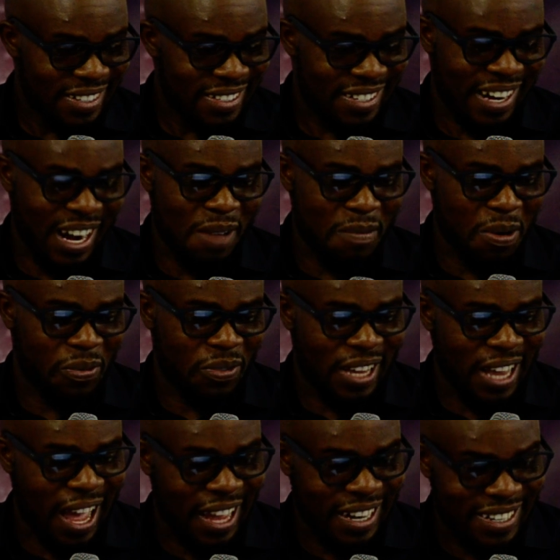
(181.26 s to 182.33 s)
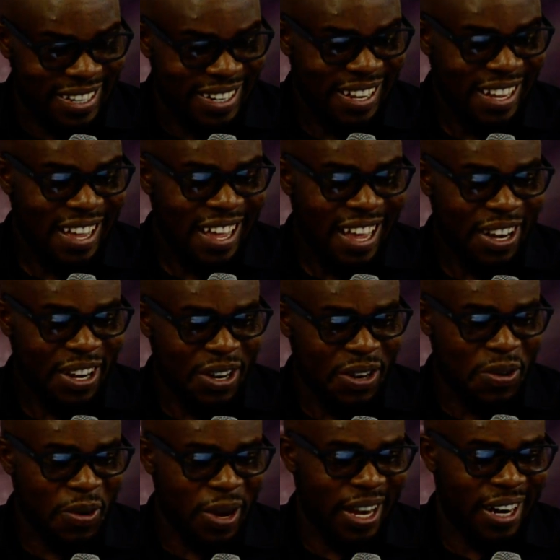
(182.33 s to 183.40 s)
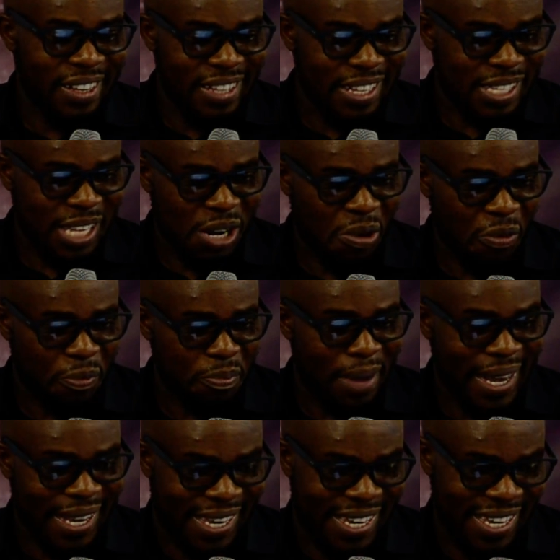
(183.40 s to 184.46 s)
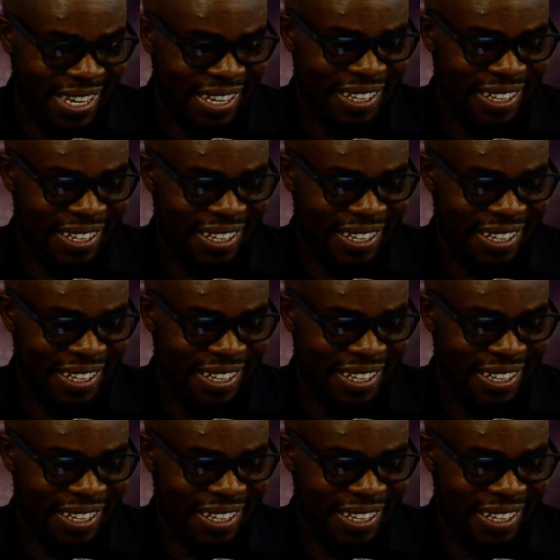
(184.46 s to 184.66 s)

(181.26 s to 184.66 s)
Tribe of Gad, Guel the son of Maki.